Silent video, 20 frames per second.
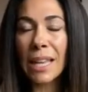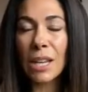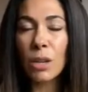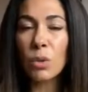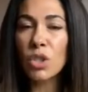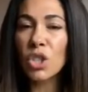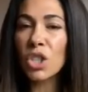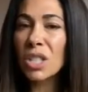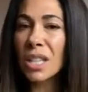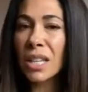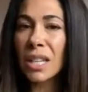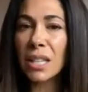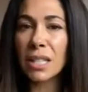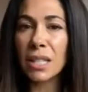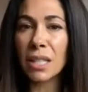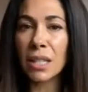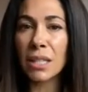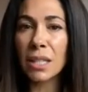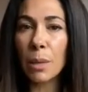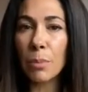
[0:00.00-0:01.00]
And it was just
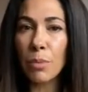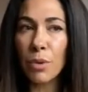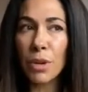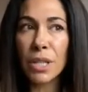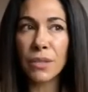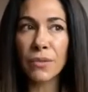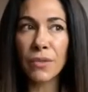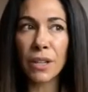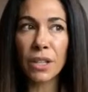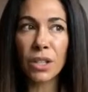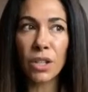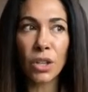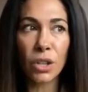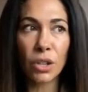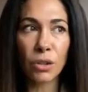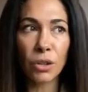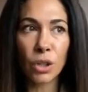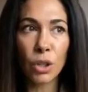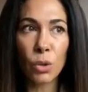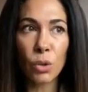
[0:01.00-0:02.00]
easier because I breastfed
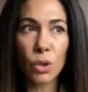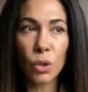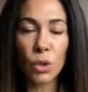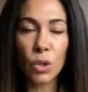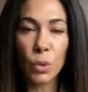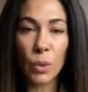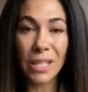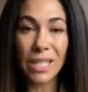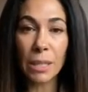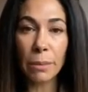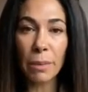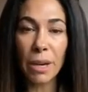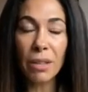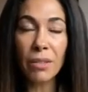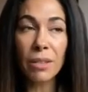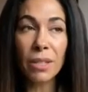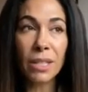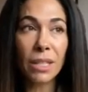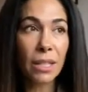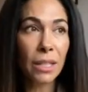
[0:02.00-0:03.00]
her until she was 20
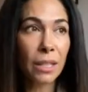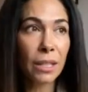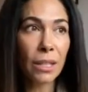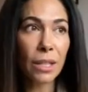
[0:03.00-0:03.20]
months.